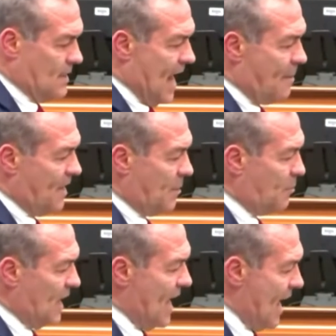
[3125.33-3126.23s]
Dominic
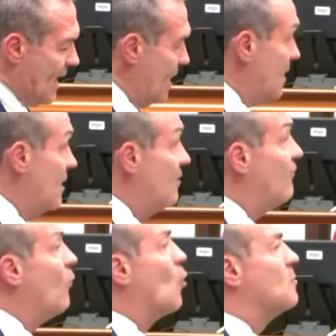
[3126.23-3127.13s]
Black
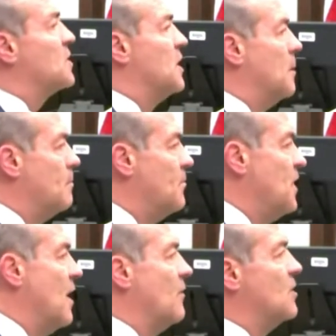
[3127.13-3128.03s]
informs him,
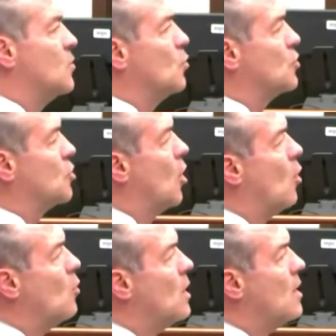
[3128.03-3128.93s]
the evidence will
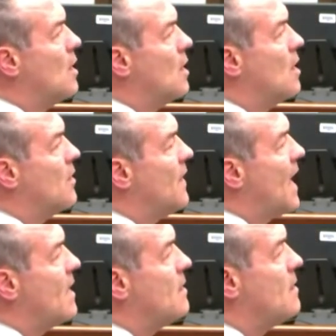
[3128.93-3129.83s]
show,
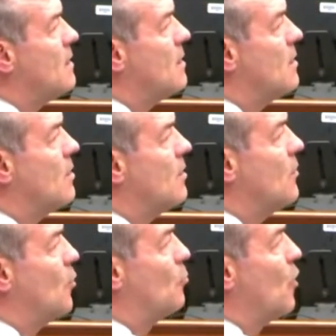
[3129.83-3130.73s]
that
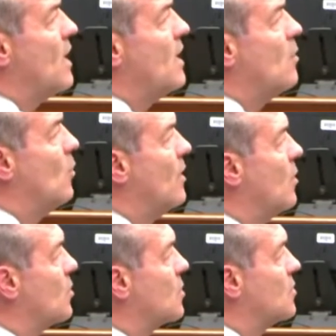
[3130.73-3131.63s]
they're breaking
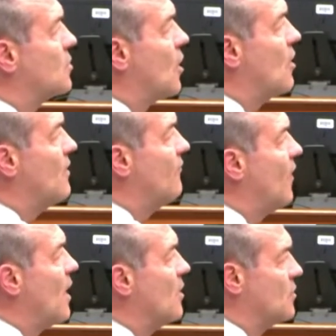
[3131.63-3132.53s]
windows and starting
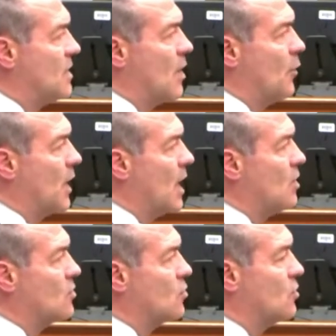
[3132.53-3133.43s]
fires down at
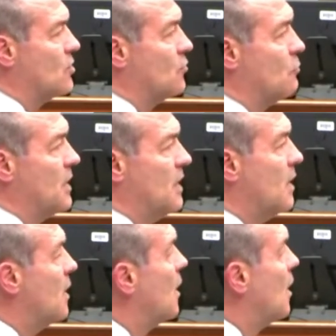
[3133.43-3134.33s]
Car Source 3.
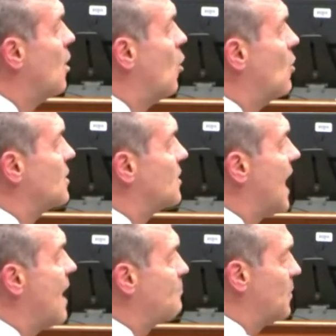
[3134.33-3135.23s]
Go and
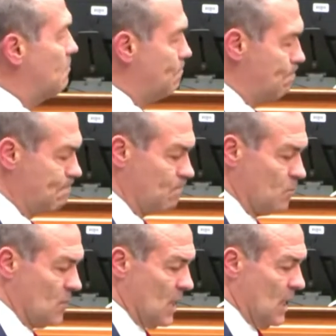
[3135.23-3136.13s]
stop them.
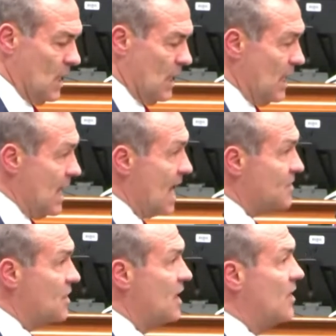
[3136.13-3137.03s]
He
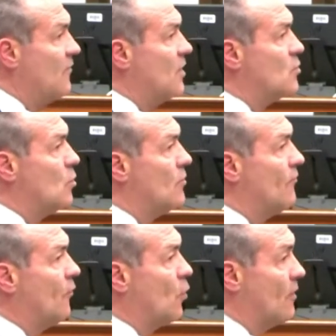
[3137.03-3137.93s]
asks an individual
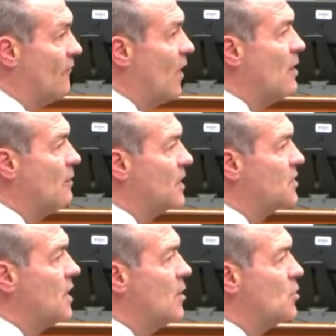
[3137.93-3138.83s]
for a fire
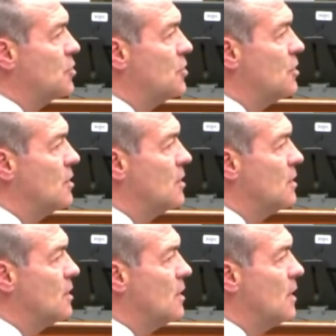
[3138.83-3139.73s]
extinguisher
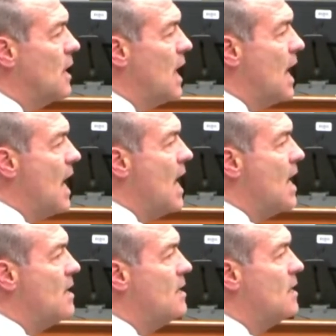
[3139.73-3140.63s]

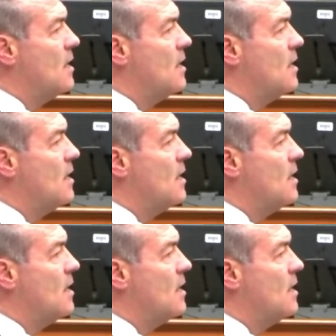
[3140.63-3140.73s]
and